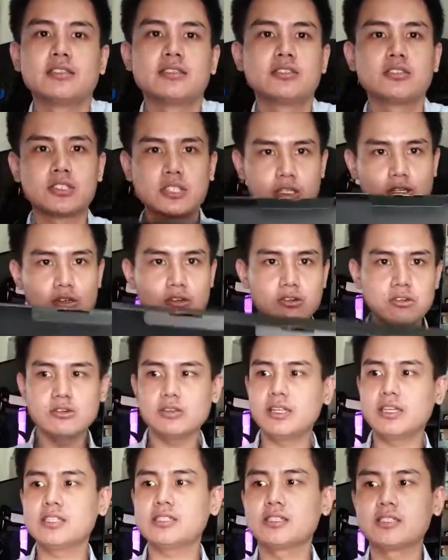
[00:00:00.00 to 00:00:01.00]
So
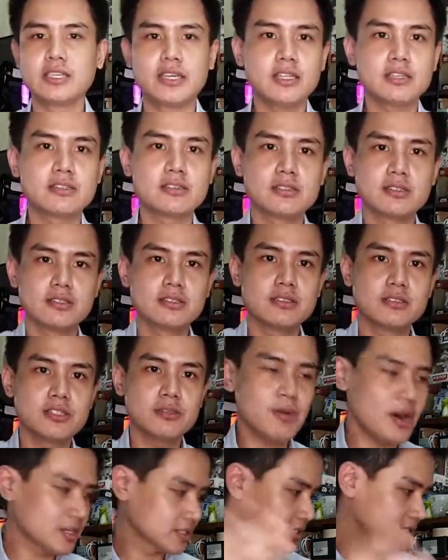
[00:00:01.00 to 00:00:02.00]
let's set the
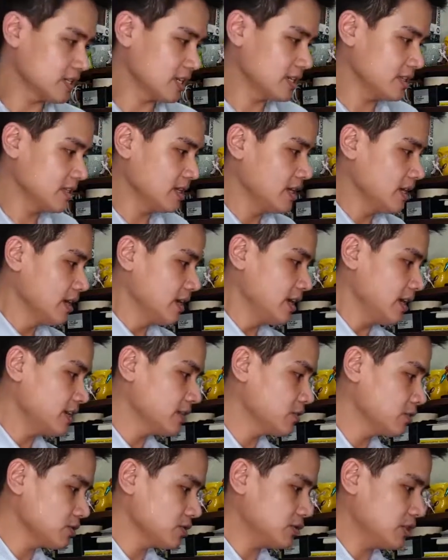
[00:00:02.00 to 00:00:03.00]
box aside and
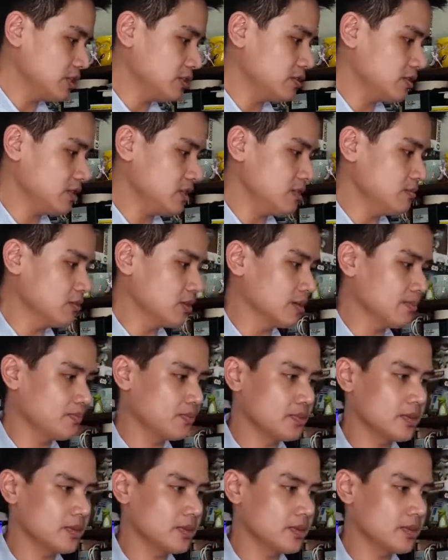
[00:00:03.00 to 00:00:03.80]
go straight to the keyboard.